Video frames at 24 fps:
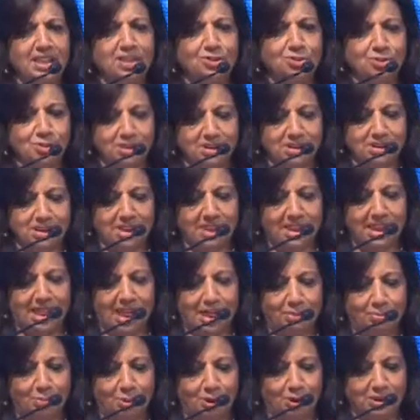interesting
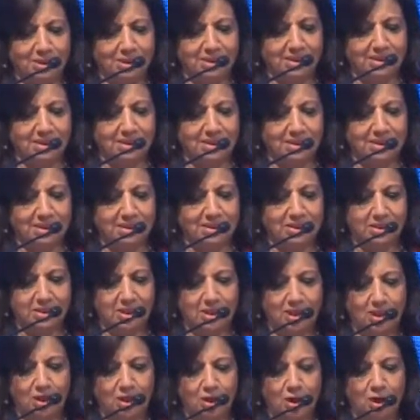hypothesis
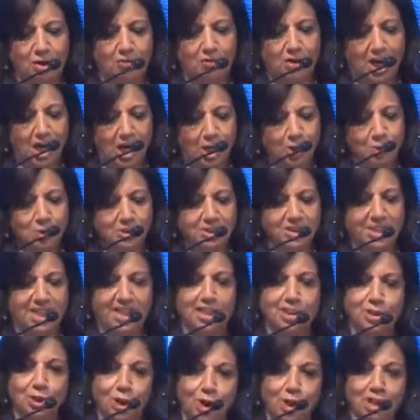of how
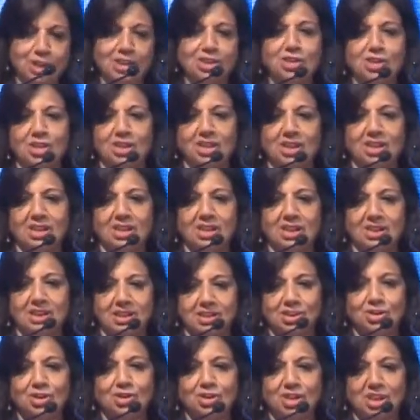technology
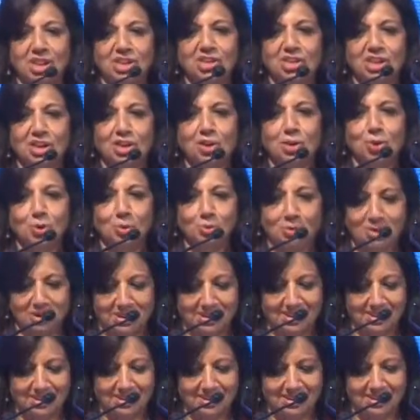is changing
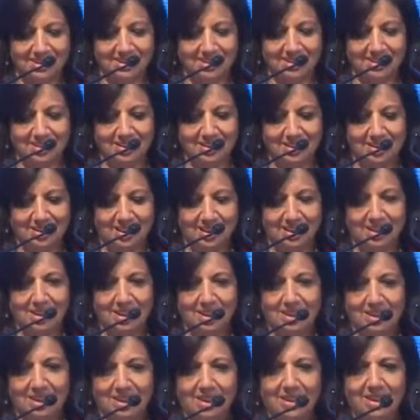humans.
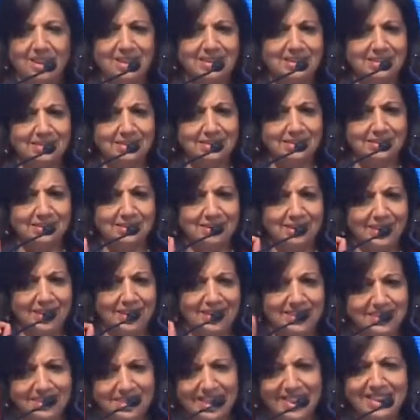He's
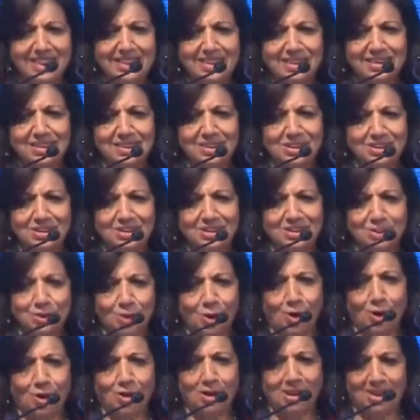entitled this
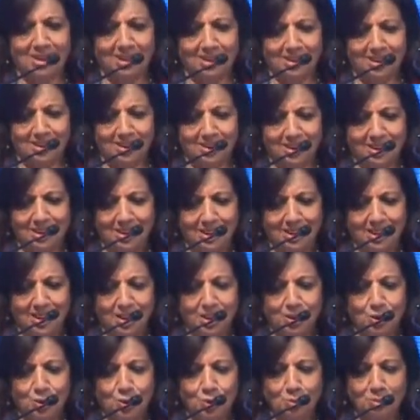talk,
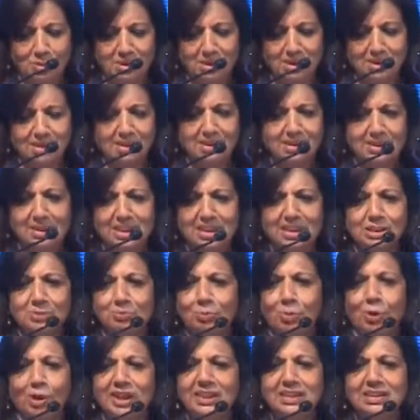Humans
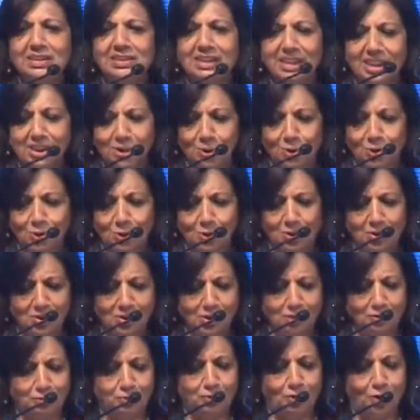
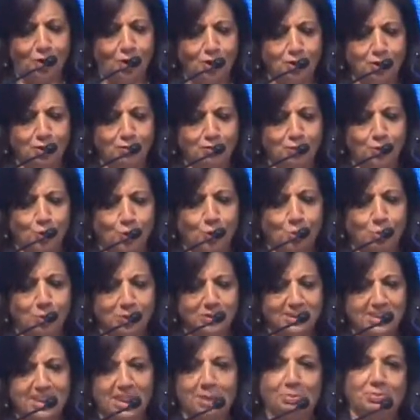6.0, The Fall of Homo
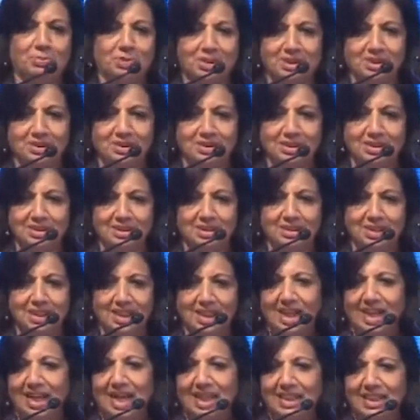Sapiens.
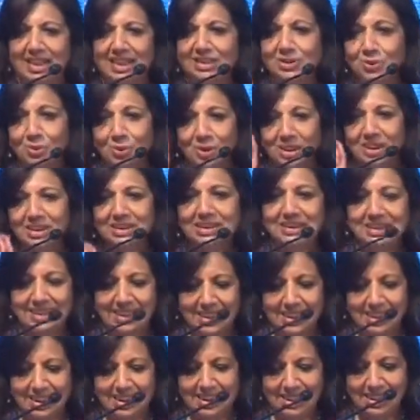And as you can
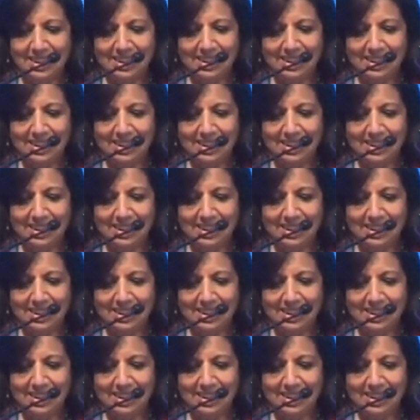see,